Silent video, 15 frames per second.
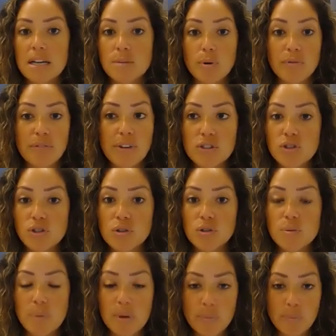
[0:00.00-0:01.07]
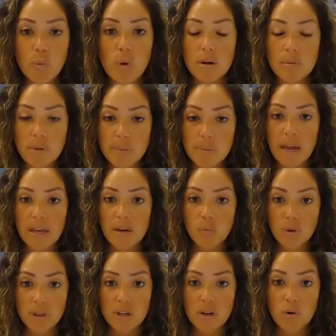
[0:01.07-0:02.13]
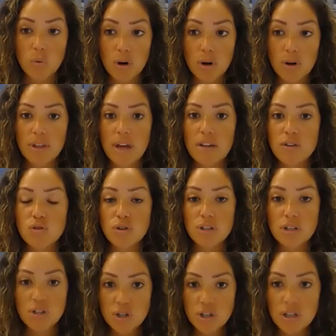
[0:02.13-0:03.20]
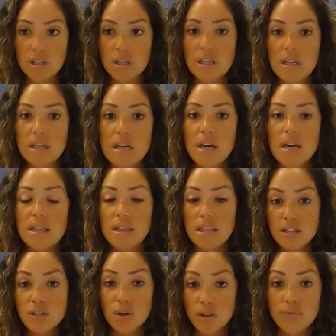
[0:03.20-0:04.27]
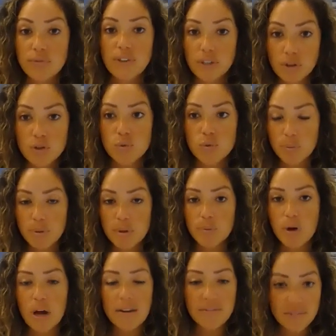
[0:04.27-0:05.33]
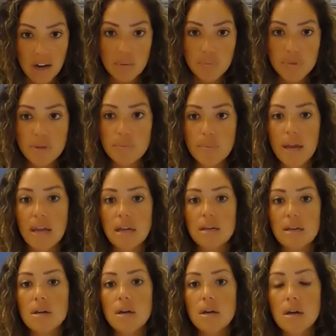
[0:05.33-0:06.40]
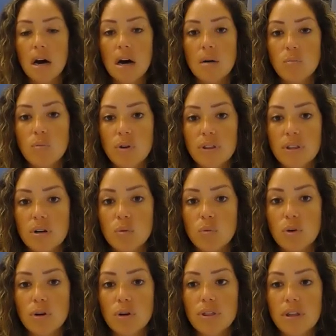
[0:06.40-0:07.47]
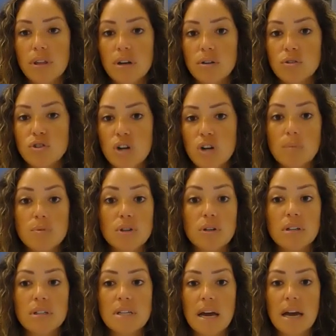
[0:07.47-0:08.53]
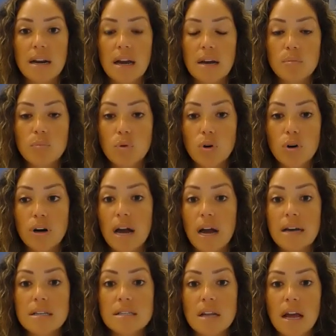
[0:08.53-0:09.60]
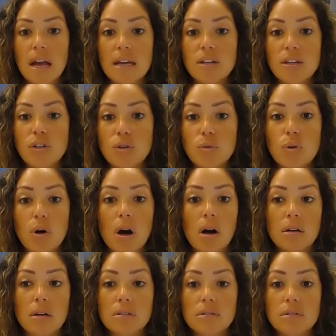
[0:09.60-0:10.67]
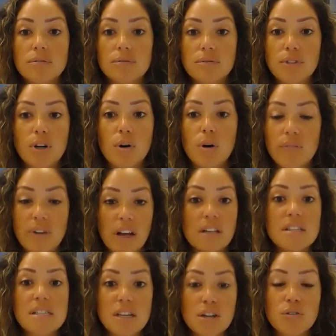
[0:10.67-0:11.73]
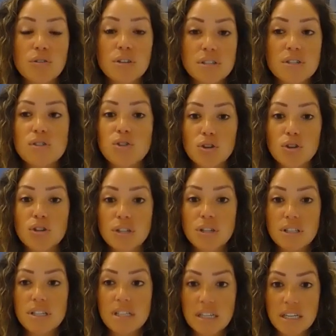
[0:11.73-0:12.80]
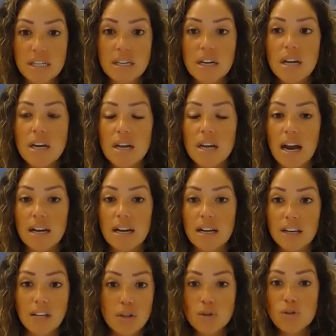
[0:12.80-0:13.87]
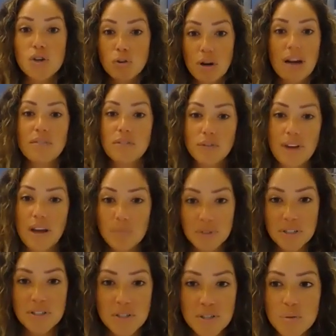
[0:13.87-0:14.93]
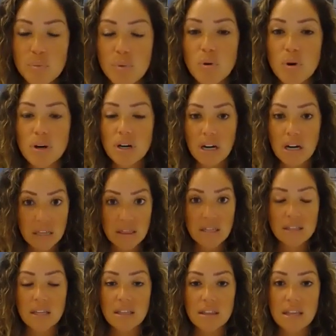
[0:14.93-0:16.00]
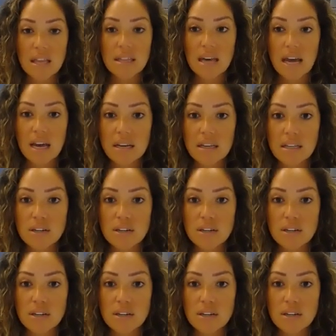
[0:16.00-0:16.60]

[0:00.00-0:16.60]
professionals, people want to be paid what they're worth, and traditionally, these are the fields where people have not been paid what they're worth. Their jobs are looked at more as like, you are, a volunteer, and this is your good deed, and like, you don't have a family to support. And I think that